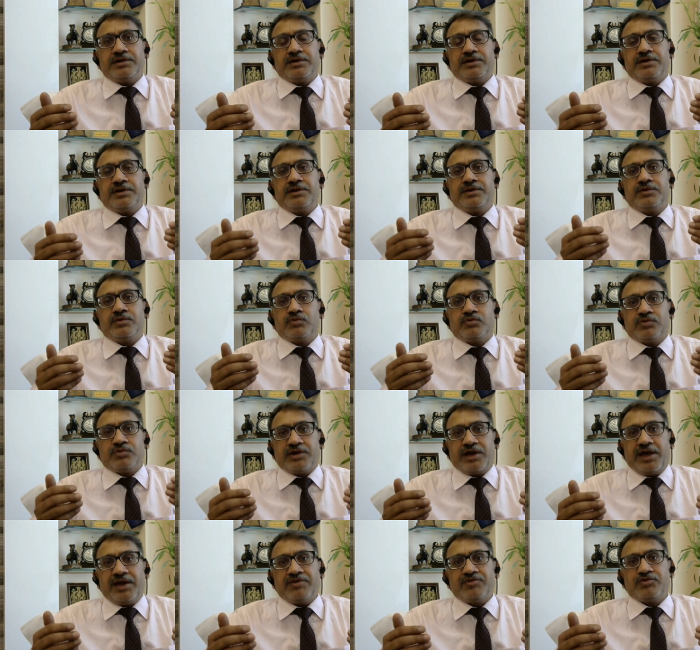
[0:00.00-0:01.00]
into
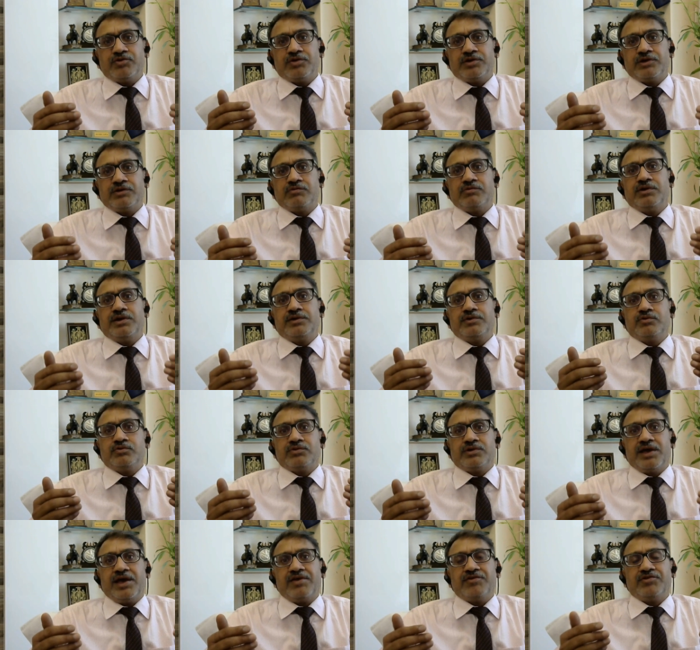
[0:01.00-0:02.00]
cash or equivalent to
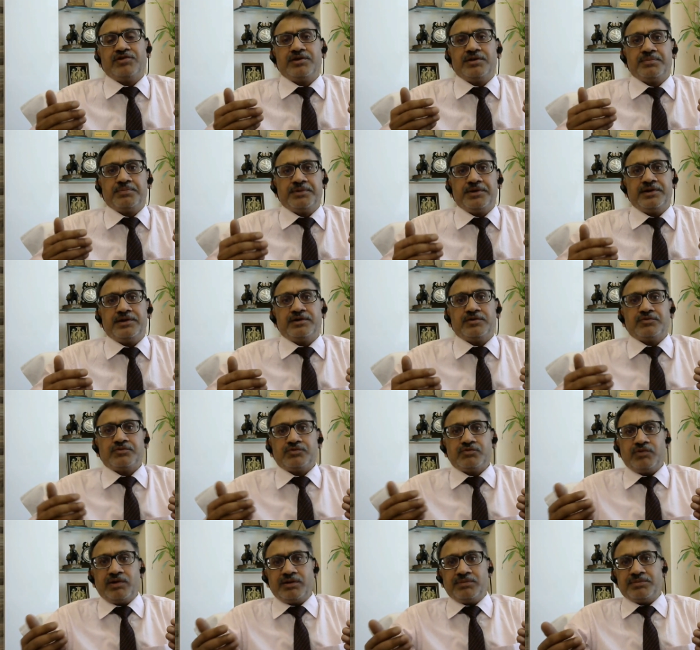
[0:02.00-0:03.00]
cash in a period of
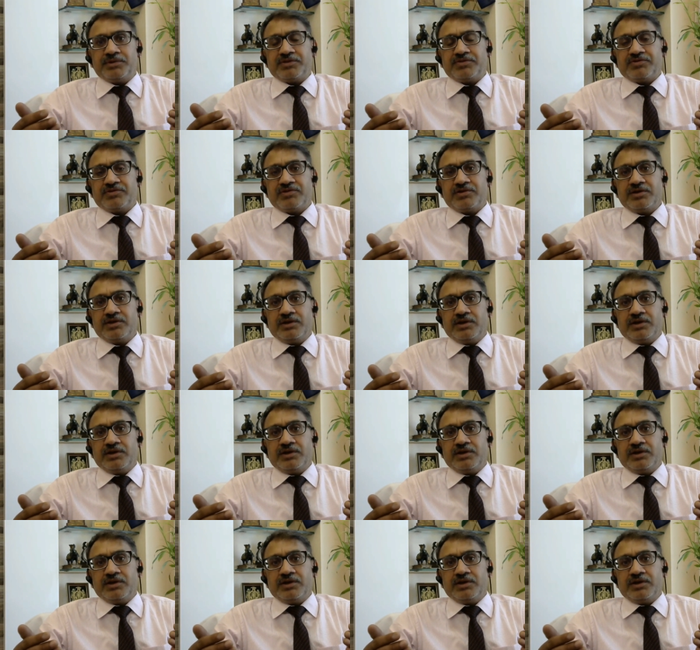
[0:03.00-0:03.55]
12 months,